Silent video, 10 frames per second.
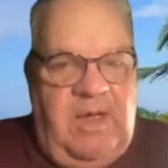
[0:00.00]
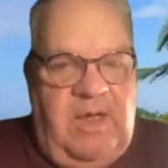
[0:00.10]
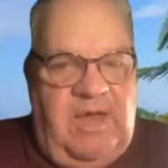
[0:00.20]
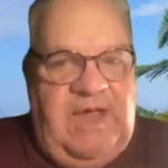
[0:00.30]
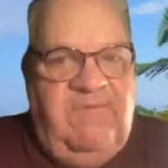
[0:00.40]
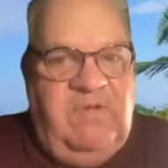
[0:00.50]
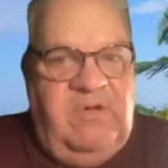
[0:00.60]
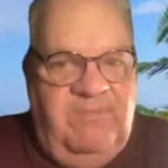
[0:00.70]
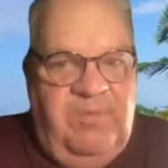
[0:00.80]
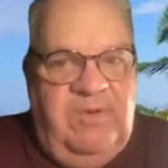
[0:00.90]
An
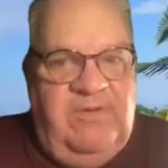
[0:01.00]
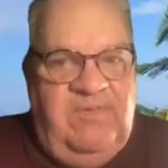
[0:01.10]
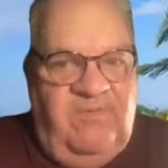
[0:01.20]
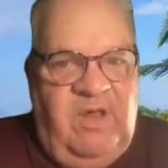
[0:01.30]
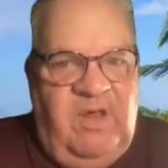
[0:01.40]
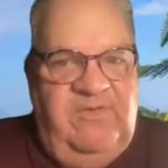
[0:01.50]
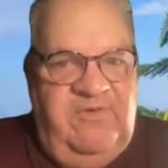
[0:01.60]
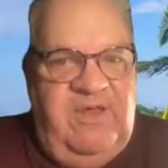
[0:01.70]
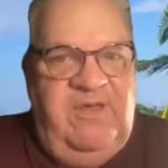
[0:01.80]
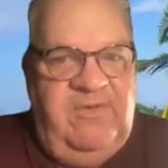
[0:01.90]
average Buddhist follows
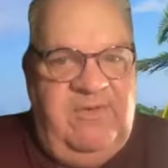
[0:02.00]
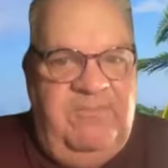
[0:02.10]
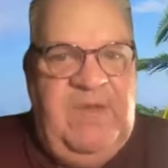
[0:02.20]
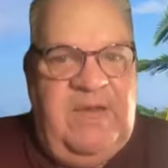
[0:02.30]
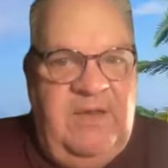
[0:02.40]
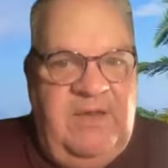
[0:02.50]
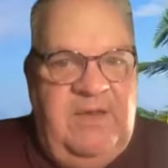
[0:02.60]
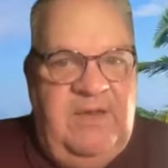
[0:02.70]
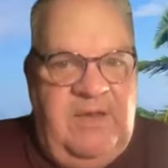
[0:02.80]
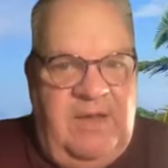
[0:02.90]
Jesus better
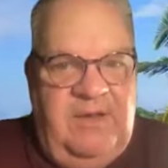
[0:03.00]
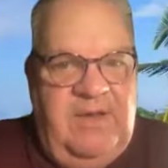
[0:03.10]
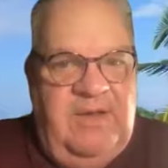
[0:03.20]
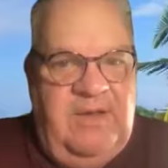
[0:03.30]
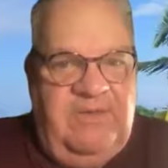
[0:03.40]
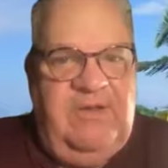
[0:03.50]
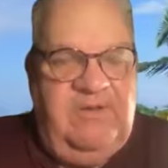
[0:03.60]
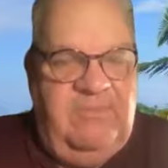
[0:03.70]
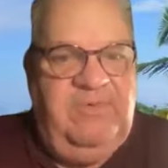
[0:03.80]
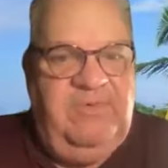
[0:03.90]
than
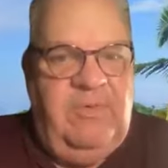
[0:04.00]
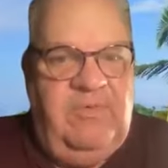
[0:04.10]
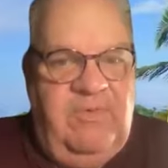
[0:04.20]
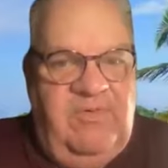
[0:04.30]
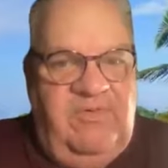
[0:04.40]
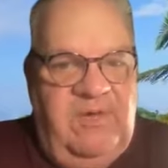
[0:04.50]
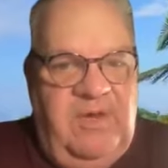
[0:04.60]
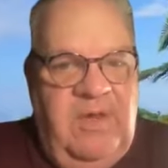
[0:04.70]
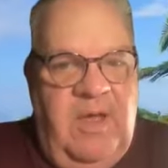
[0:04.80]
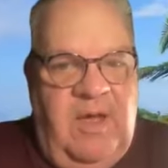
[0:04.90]
the typical
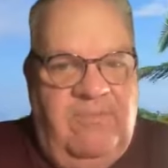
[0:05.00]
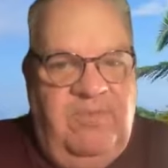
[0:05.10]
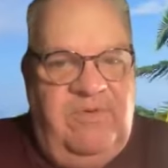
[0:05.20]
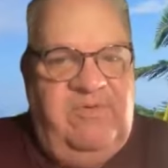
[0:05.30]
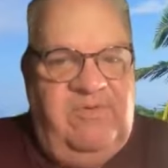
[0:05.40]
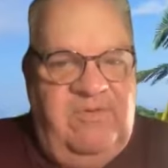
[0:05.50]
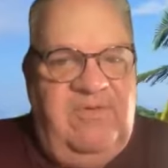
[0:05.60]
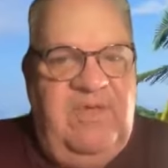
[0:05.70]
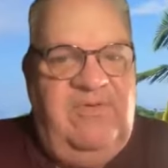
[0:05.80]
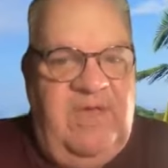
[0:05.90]
Christian. A Buddhist
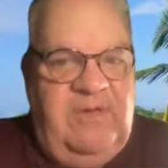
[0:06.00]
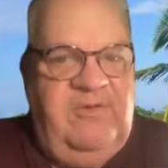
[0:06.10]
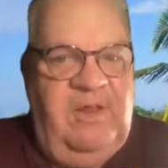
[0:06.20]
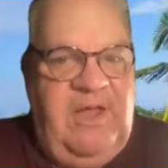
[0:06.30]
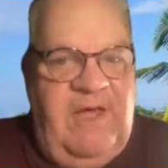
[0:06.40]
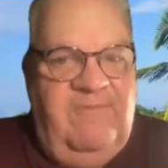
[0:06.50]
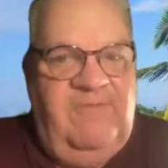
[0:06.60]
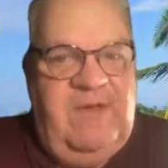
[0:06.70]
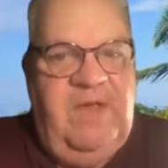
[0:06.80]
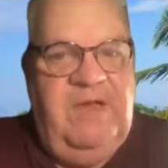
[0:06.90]
just knows how to love.
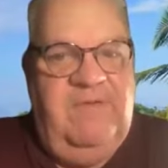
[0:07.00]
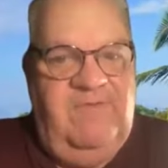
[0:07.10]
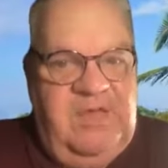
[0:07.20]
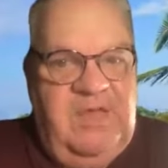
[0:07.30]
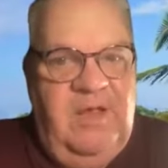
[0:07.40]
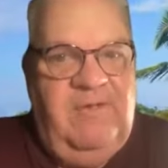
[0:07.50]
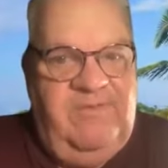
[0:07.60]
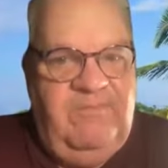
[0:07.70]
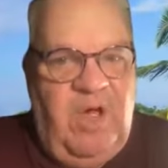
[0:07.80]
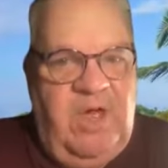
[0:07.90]
They won't even kill a
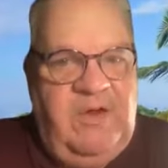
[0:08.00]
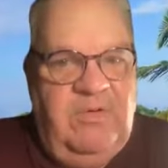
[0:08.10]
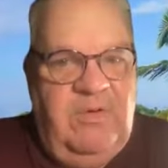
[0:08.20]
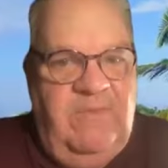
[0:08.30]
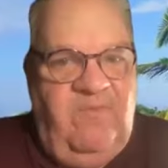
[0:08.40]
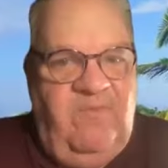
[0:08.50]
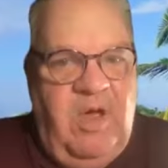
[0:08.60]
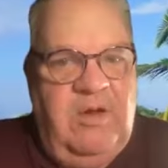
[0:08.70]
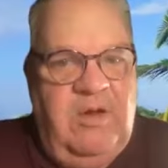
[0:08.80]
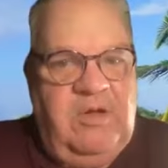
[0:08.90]
spider or a
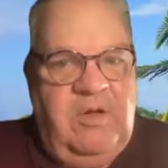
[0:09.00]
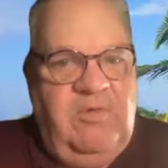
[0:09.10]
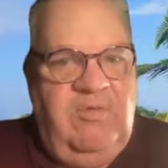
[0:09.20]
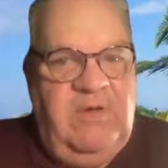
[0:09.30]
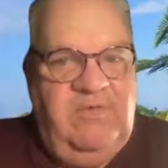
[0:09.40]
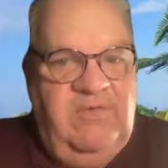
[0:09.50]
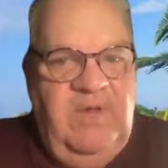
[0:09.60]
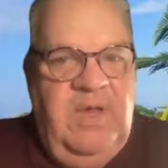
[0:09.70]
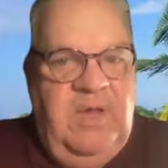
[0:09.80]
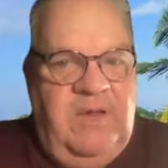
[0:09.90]
fly or a cockroach.
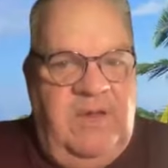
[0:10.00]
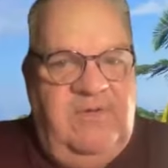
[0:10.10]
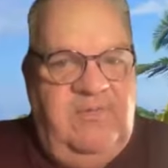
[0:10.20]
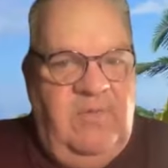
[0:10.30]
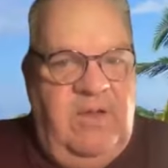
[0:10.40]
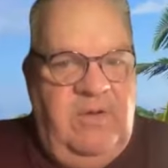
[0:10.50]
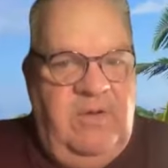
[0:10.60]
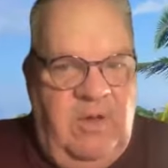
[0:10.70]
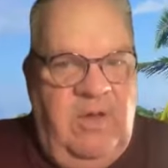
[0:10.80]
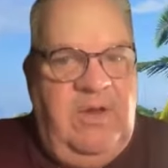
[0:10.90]
They just won't
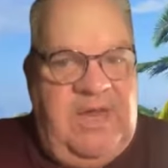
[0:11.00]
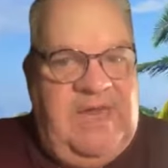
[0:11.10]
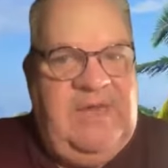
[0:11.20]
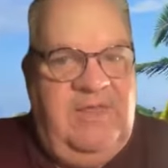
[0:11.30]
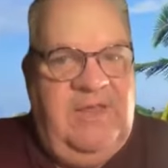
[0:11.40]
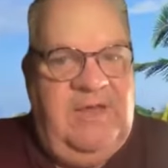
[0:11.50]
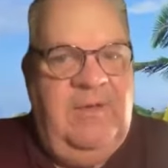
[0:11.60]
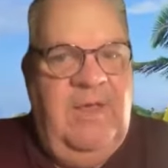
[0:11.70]
hurt anything.